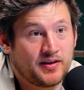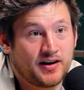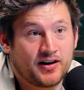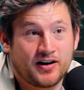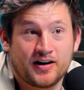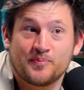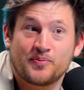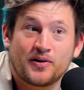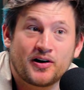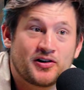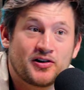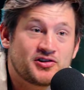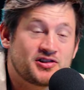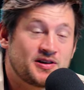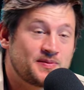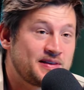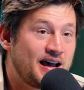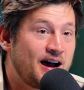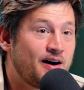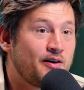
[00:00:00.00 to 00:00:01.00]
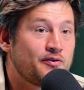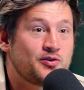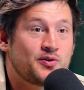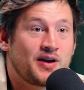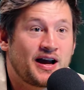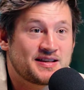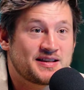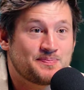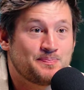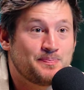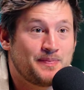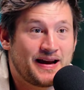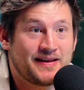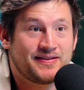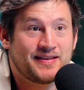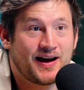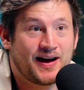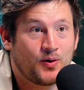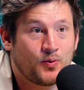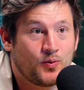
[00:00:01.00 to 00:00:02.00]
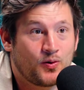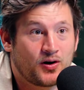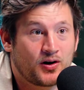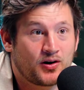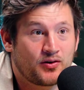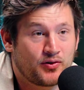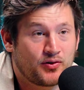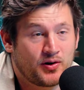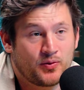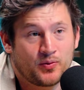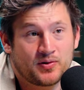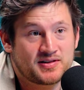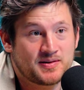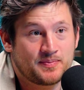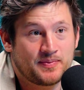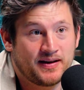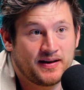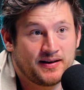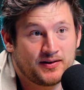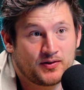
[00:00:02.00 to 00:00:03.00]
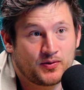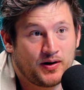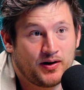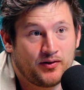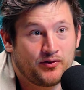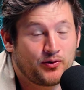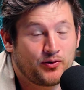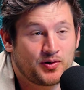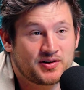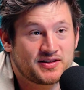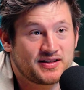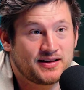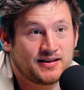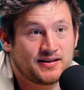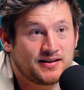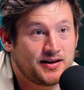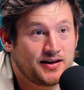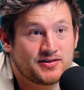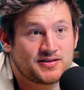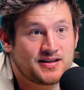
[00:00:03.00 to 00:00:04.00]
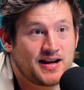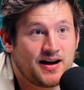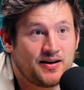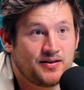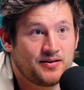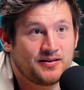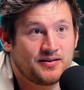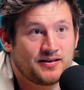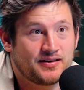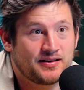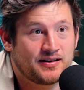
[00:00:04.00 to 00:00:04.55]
that are in partnerships. How have you guys made that work for, what's it been, twelve, fourteen years now?